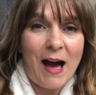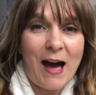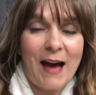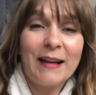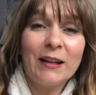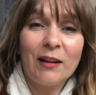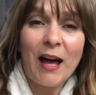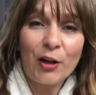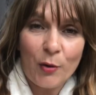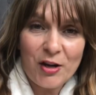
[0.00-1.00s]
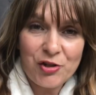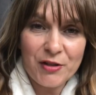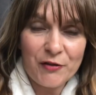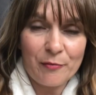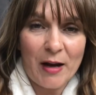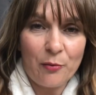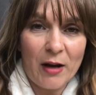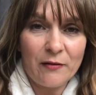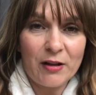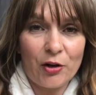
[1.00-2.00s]
I get a lot of questions from my
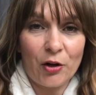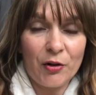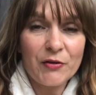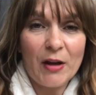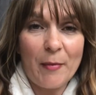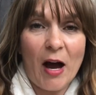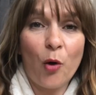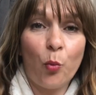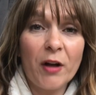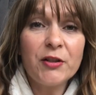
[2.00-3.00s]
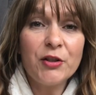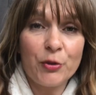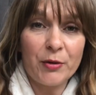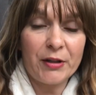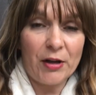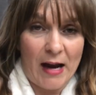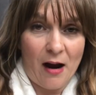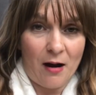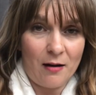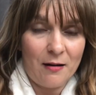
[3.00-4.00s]
wavy girls about what to do with their
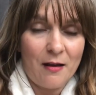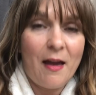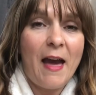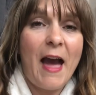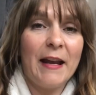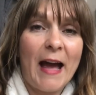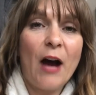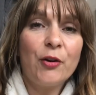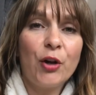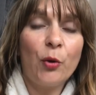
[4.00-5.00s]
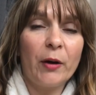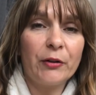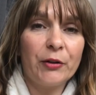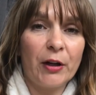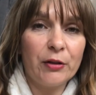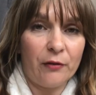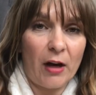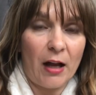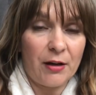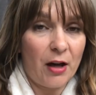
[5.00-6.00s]
hair and how to know whether or not you've
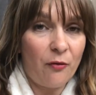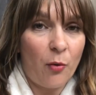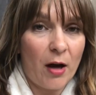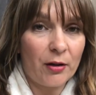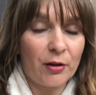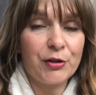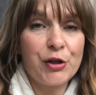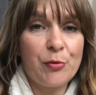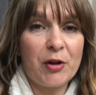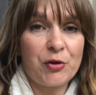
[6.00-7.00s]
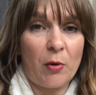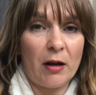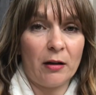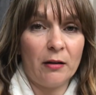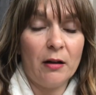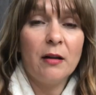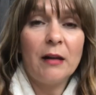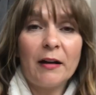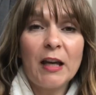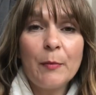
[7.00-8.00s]
got enough water or too much water.
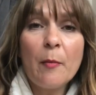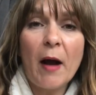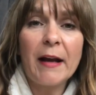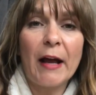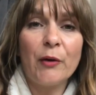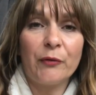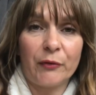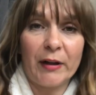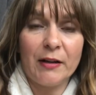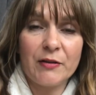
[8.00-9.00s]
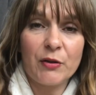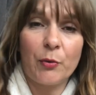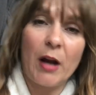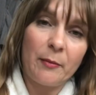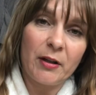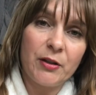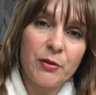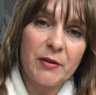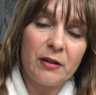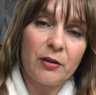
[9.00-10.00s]
Now keep in mind I don't frizz, so what I'm going to do
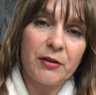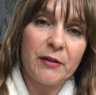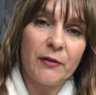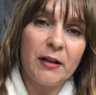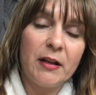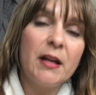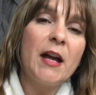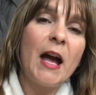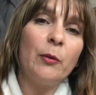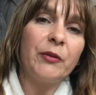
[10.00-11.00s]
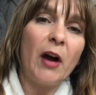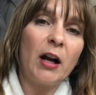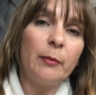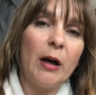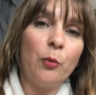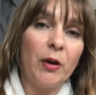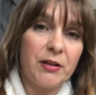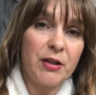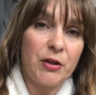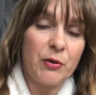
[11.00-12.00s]
is a little different, and we'll talk about what
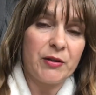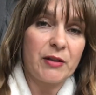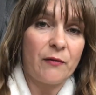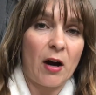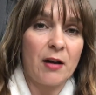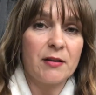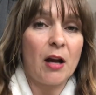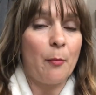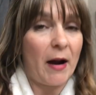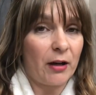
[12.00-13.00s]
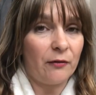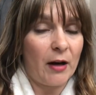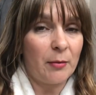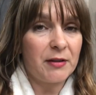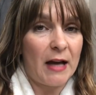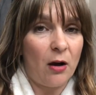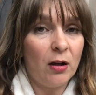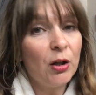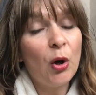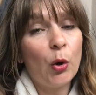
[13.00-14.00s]
to use as far as a microfiber
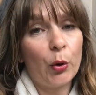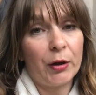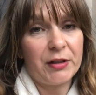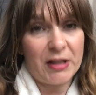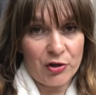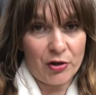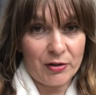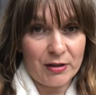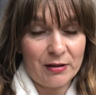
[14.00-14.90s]
towel or a t-shirt.